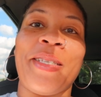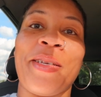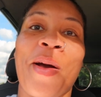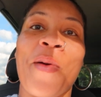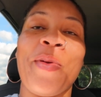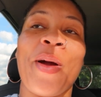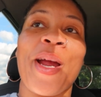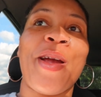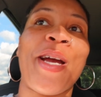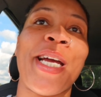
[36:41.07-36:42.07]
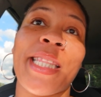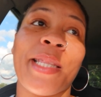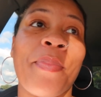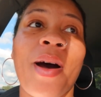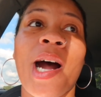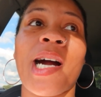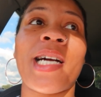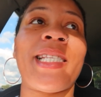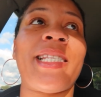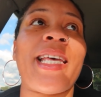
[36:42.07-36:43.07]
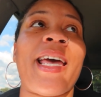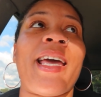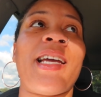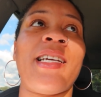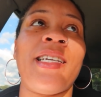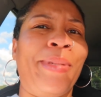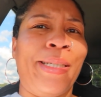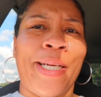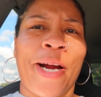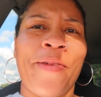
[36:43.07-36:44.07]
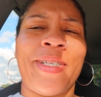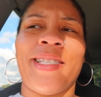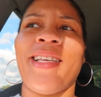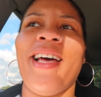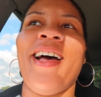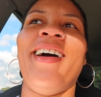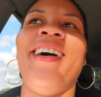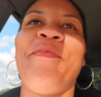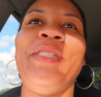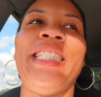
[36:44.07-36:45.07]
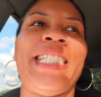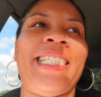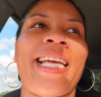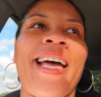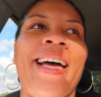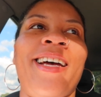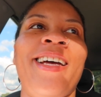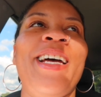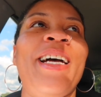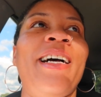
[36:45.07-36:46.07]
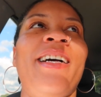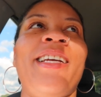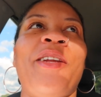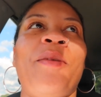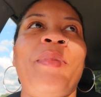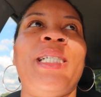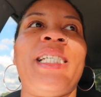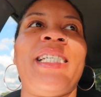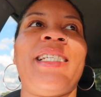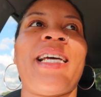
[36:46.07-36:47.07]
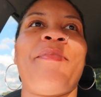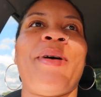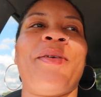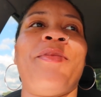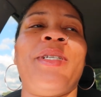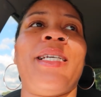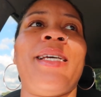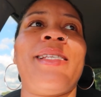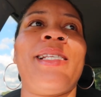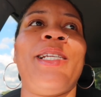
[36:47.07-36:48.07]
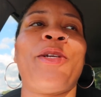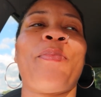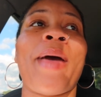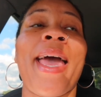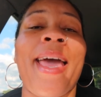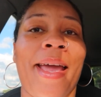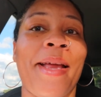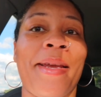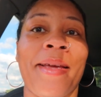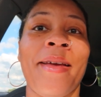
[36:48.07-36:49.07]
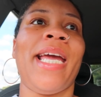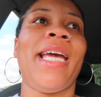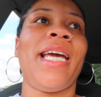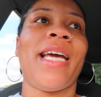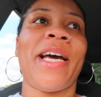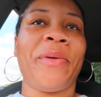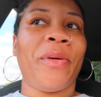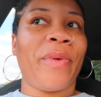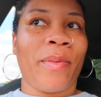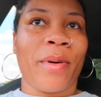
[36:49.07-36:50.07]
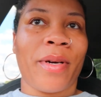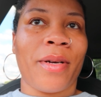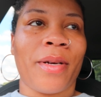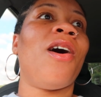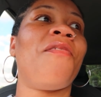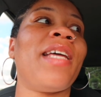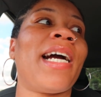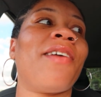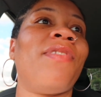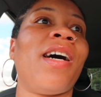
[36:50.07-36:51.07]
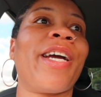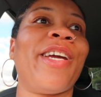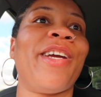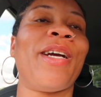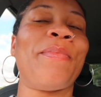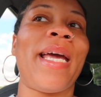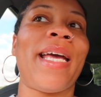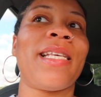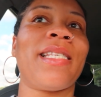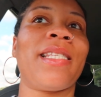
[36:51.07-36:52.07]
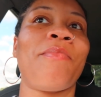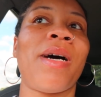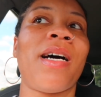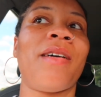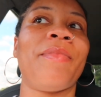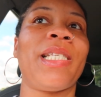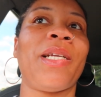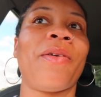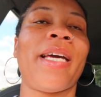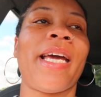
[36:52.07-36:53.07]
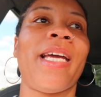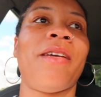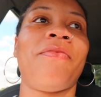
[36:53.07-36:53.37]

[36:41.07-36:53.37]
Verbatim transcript: So y'all, we are here at the party. I'm a little nervous. I'm a little shy. And I'm a little shy about going in. It's a little packed. And I don't know where to park. Hopefully I can vlog in here. I'm gonna ask the mom, is it okay?